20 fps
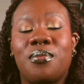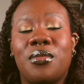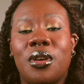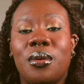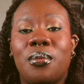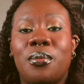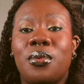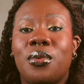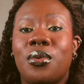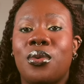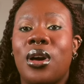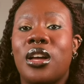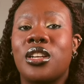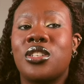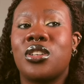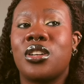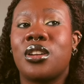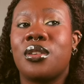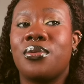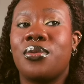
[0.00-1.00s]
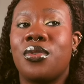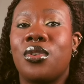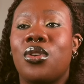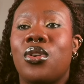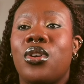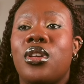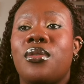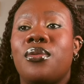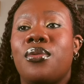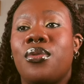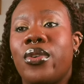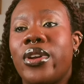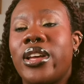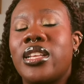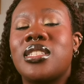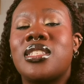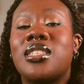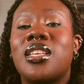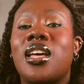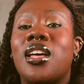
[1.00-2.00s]
people actually follow
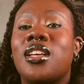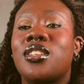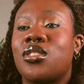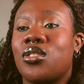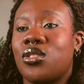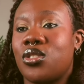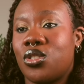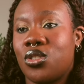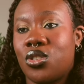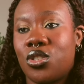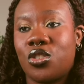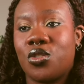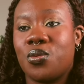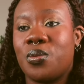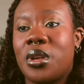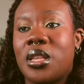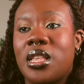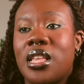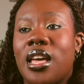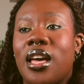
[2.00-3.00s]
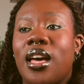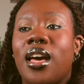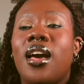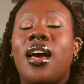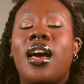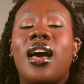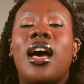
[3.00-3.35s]
influencers on social media,